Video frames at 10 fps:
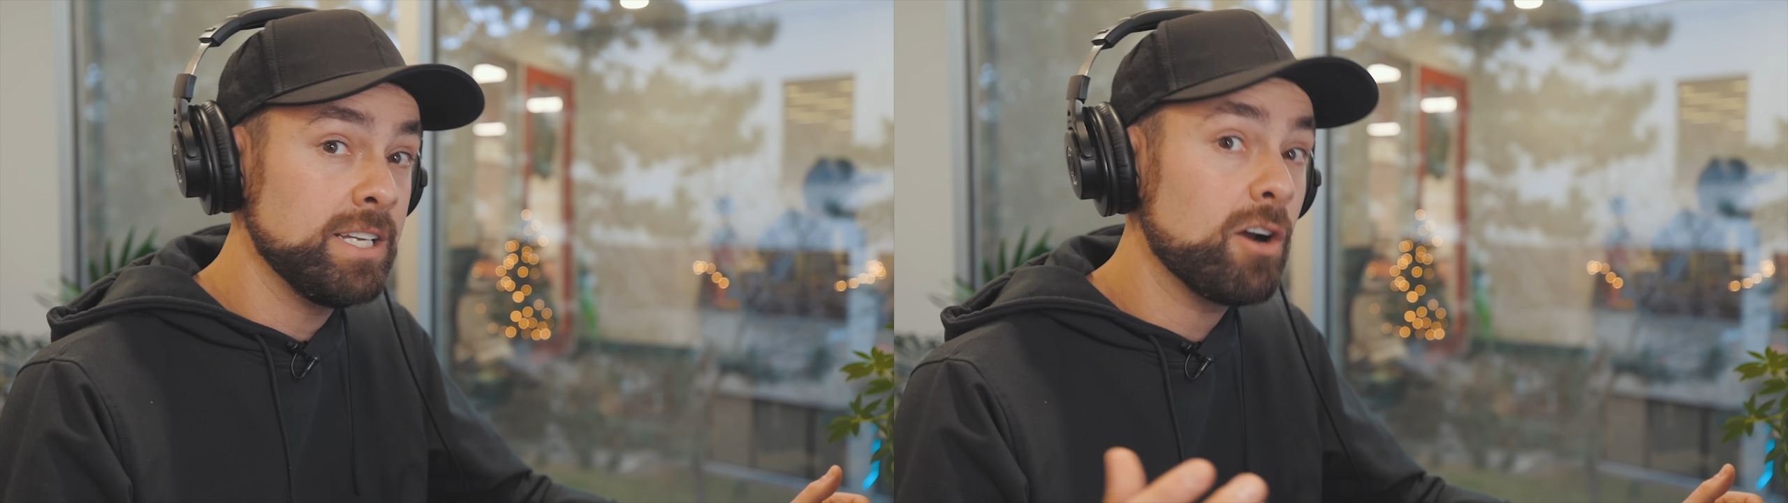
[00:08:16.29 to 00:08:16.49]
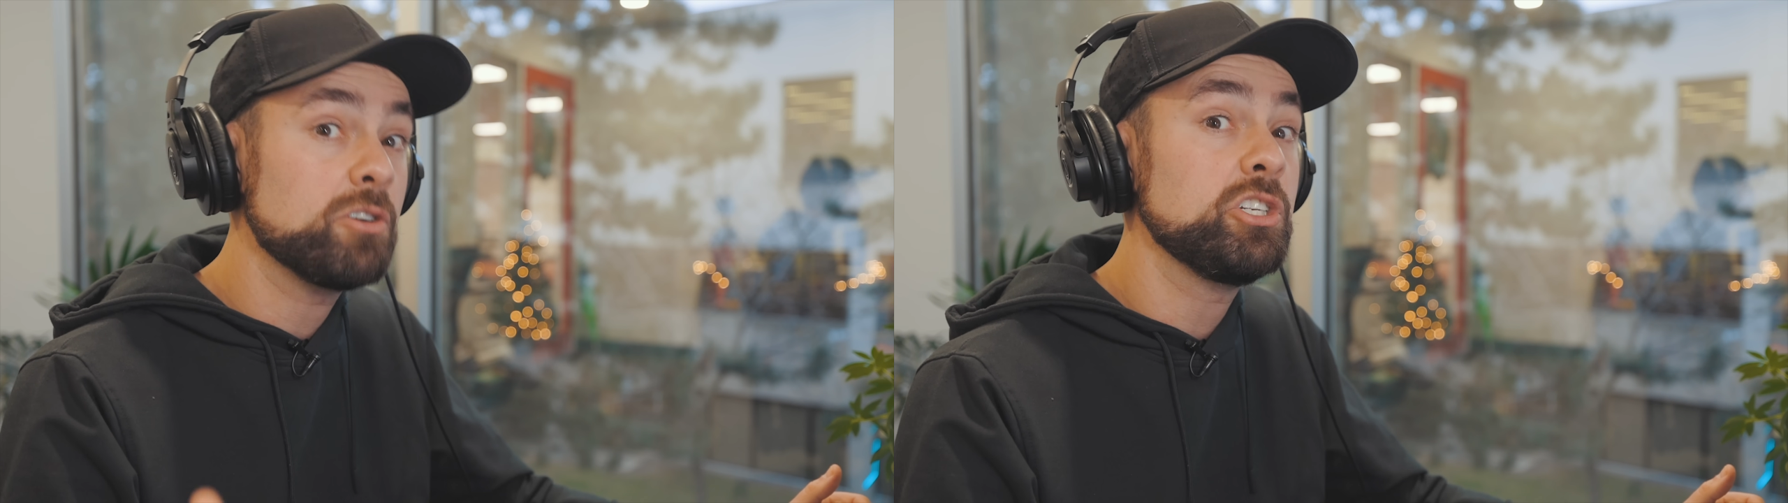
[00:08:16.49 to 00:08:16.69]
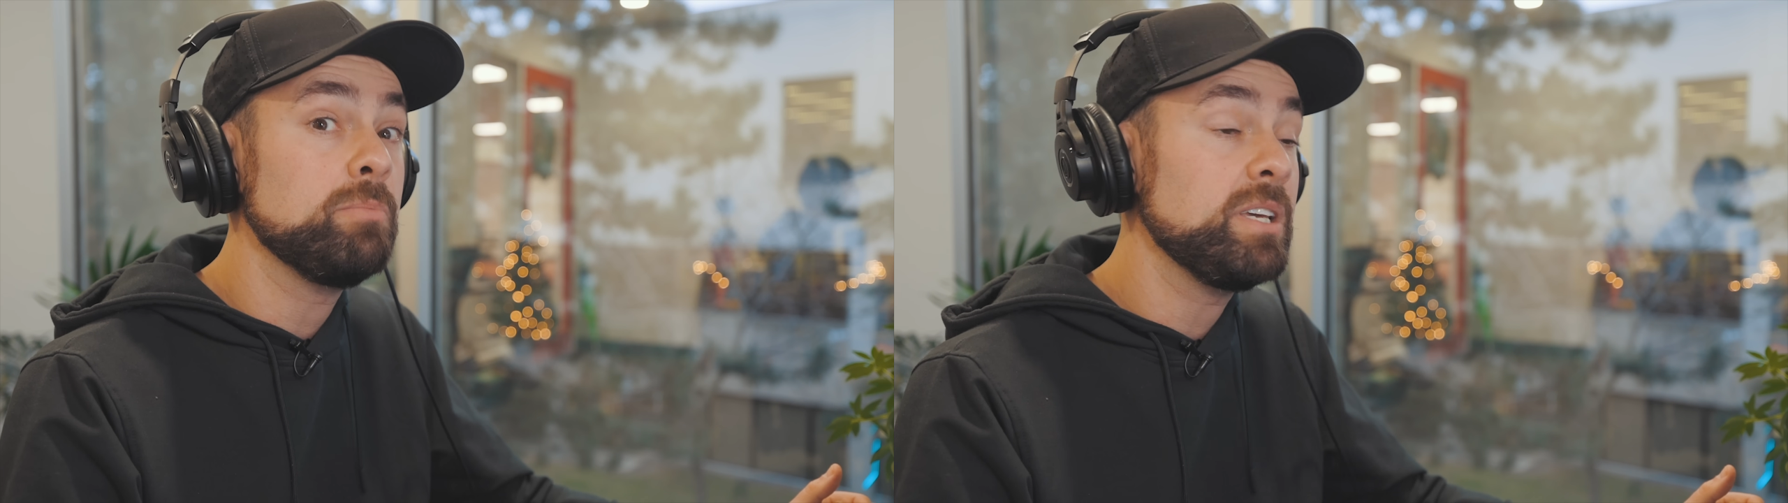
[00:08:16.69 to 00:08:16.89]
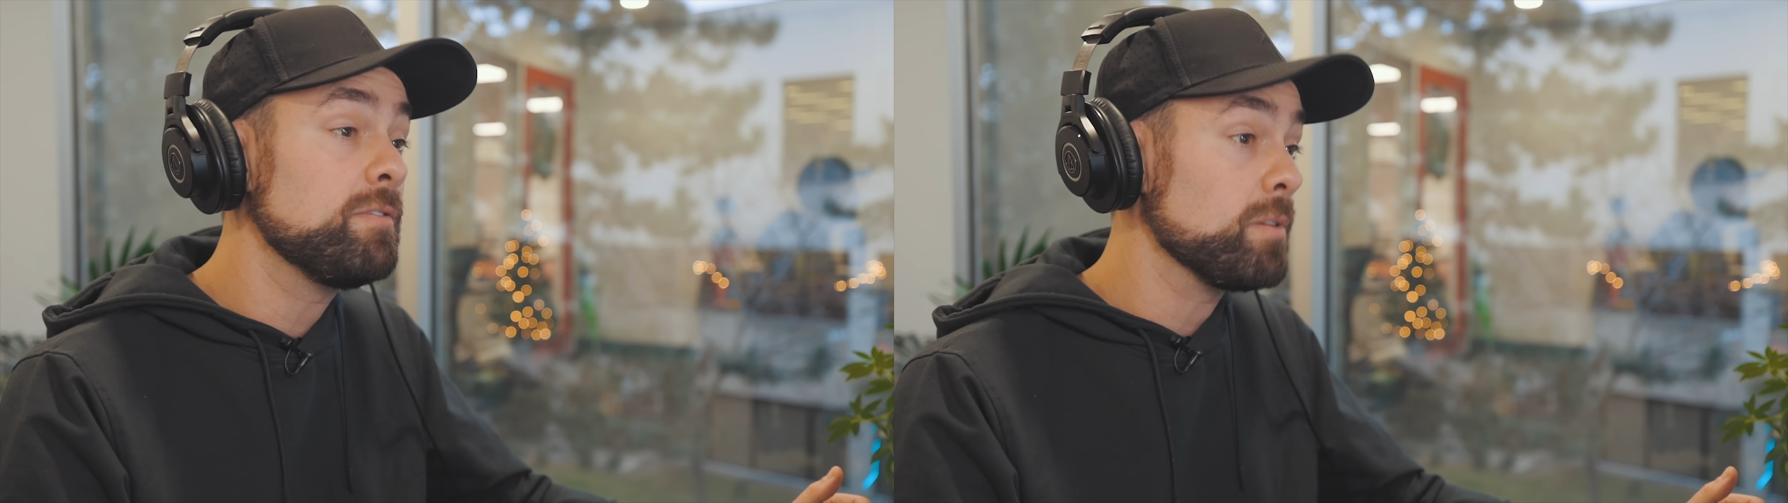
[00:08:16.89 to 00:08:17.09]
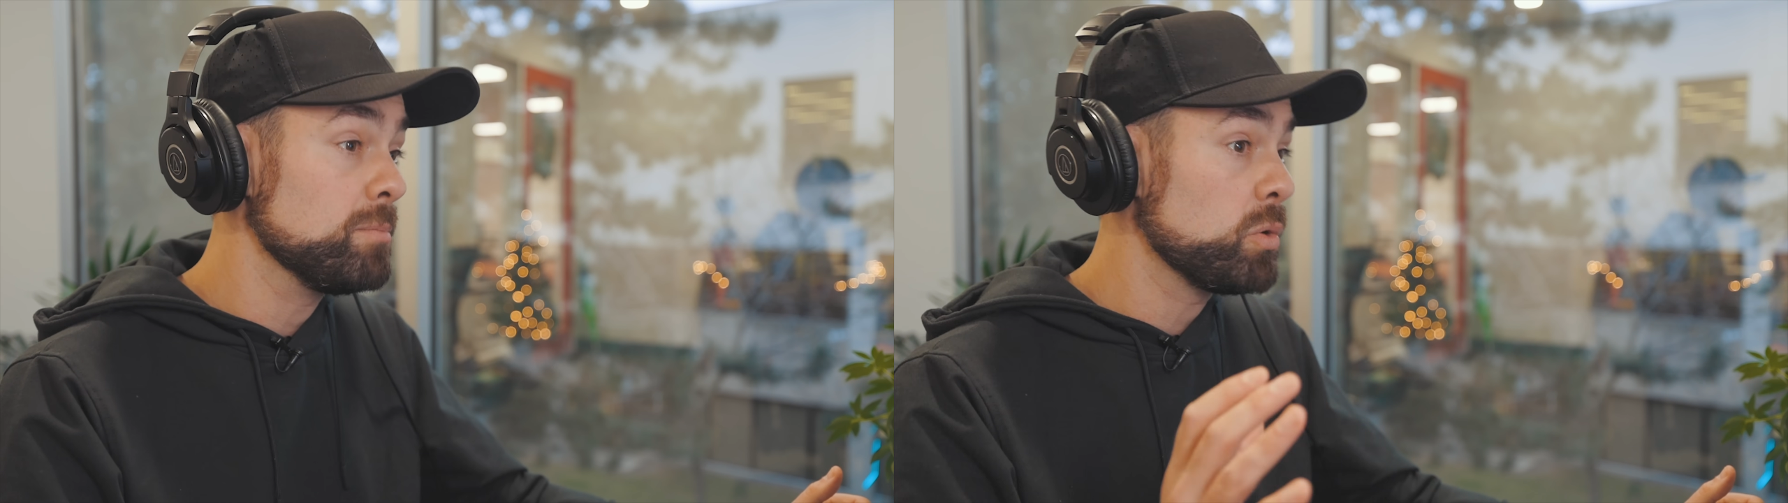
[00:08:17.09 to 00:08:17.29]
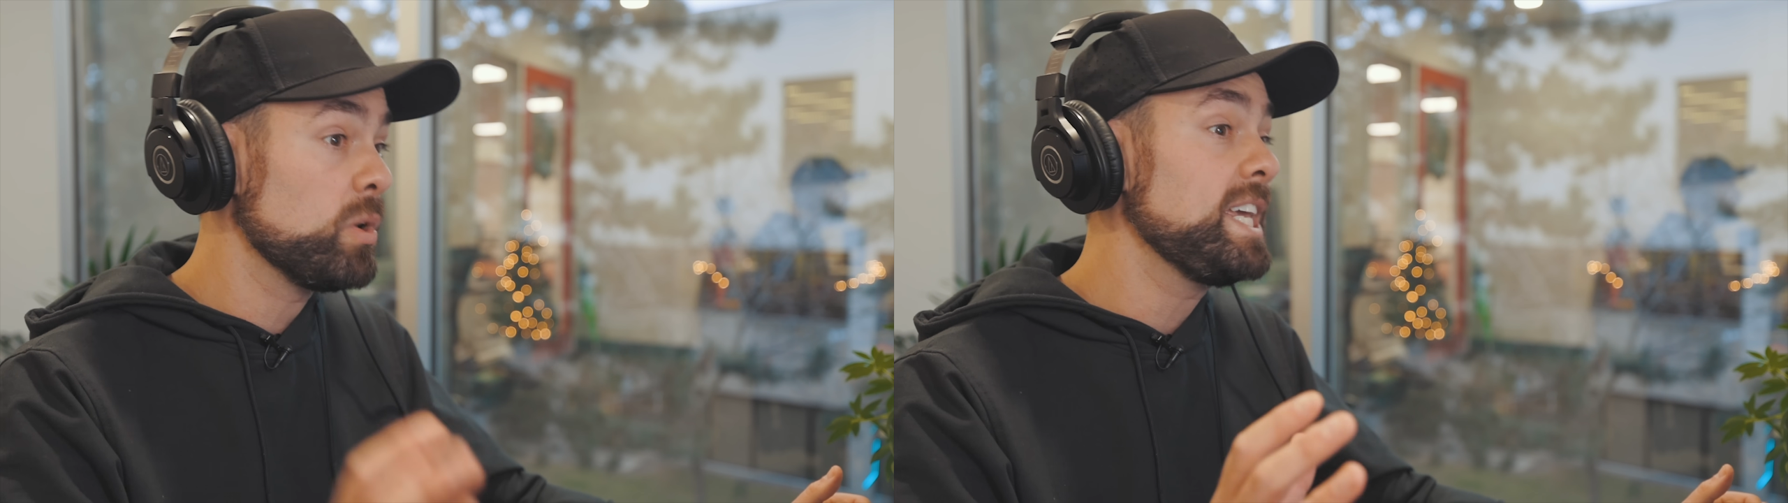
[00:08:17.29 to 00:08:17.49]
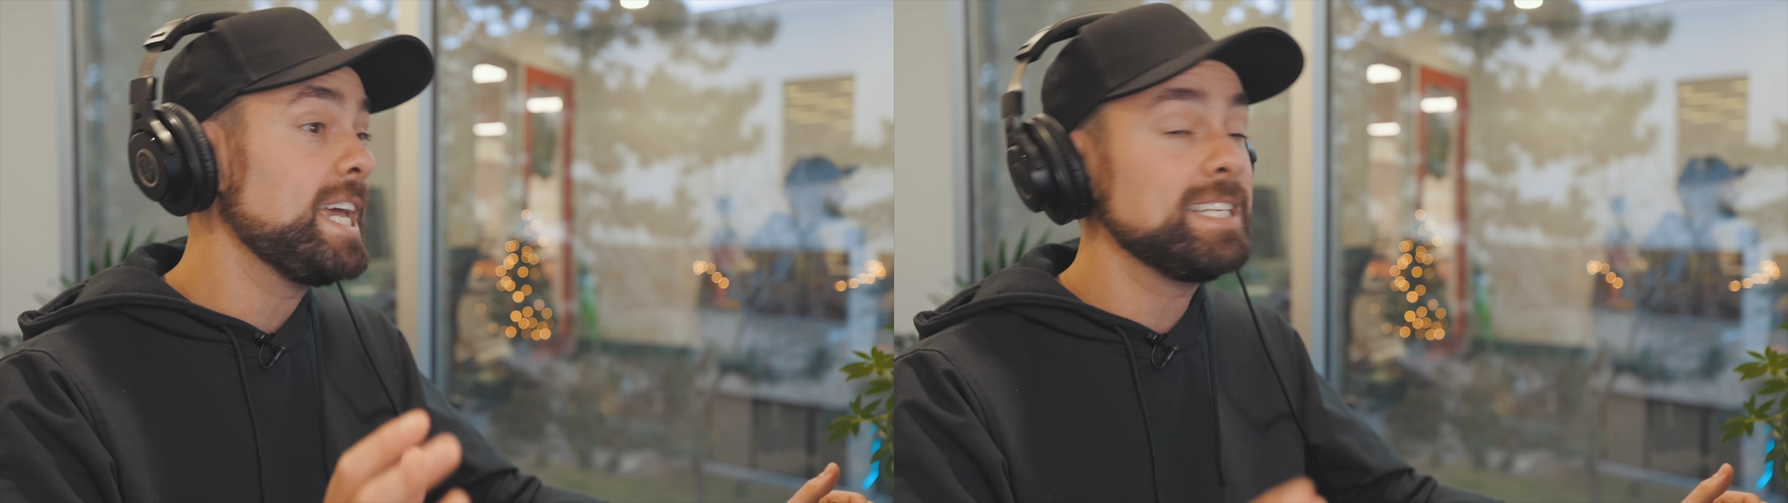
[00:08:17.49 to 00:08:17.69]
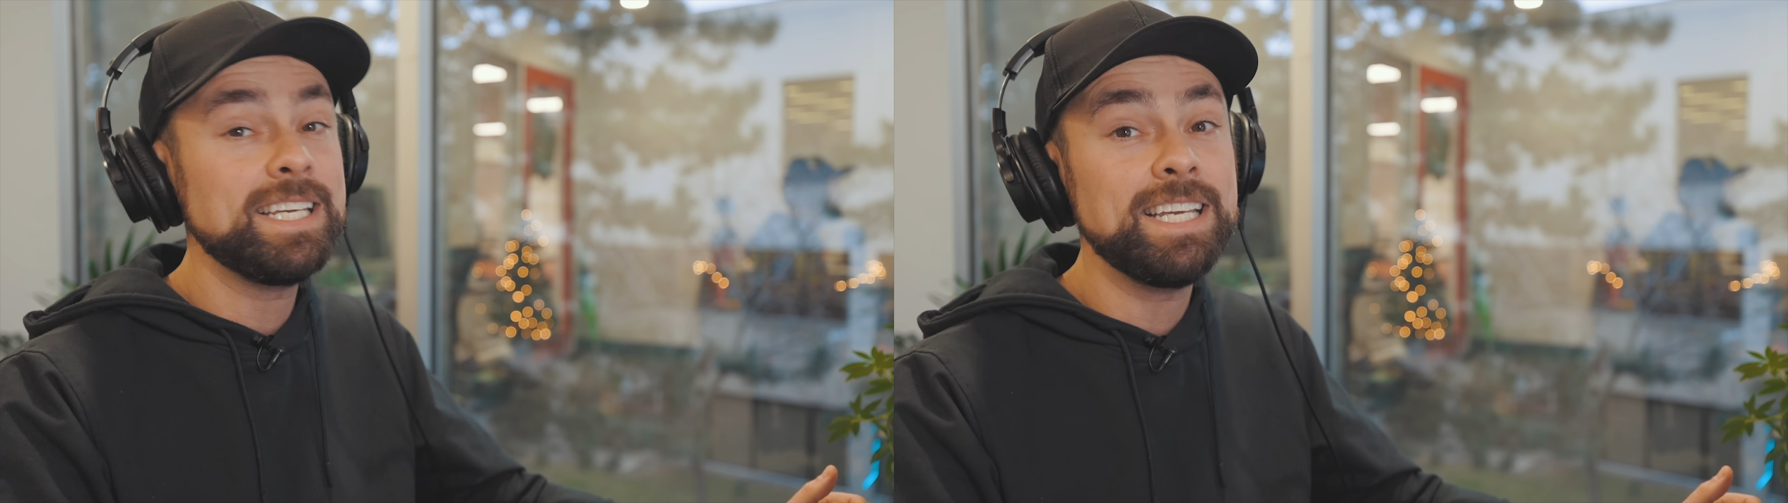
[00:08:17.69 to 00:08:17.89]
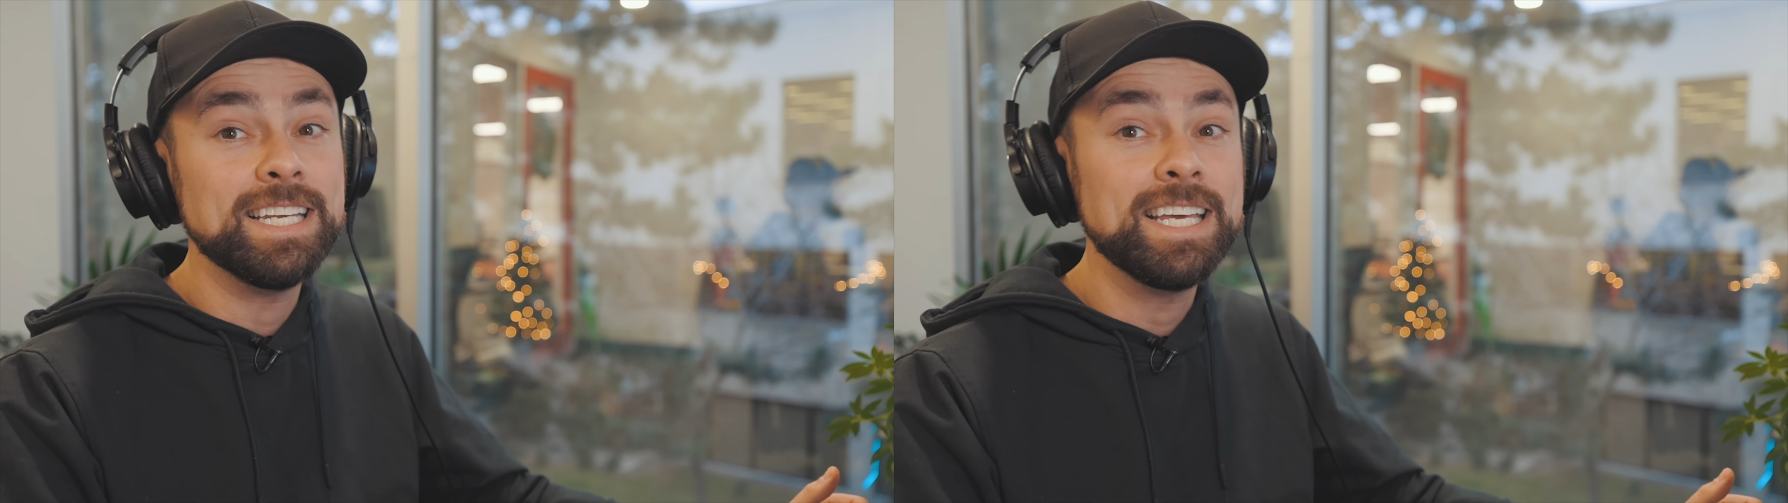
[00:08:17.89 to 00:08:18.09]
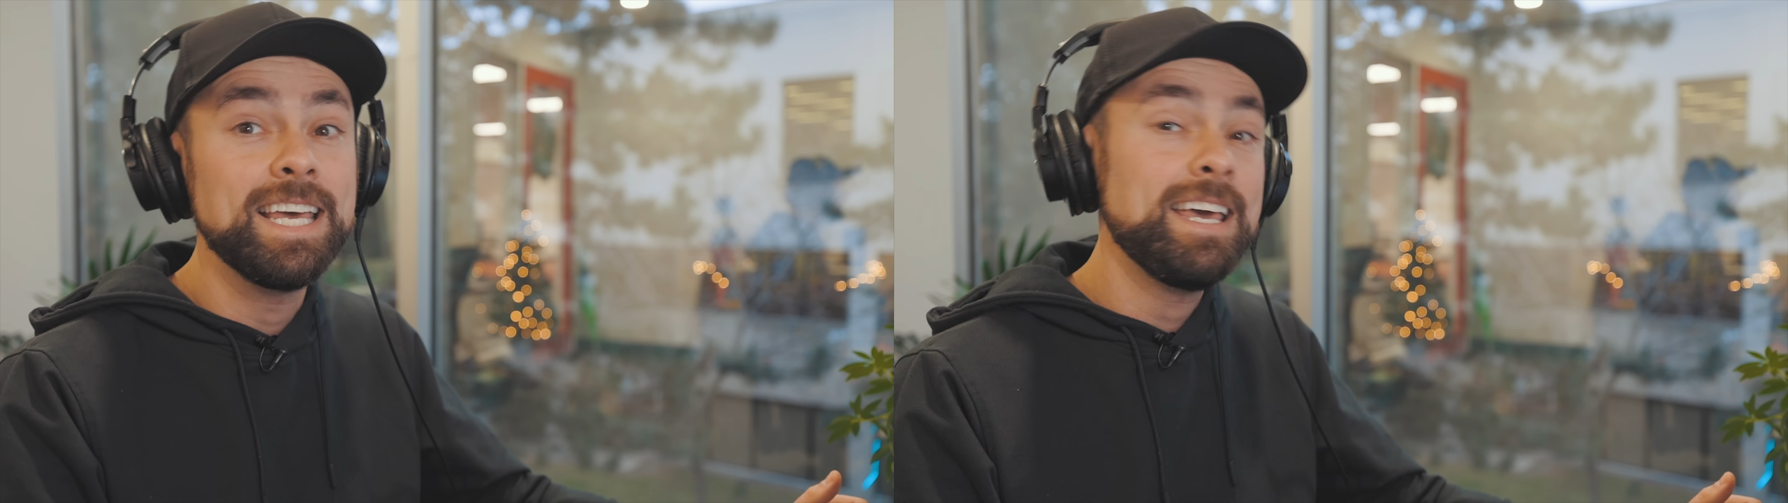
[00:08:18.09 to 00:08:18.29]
RGB from 2018.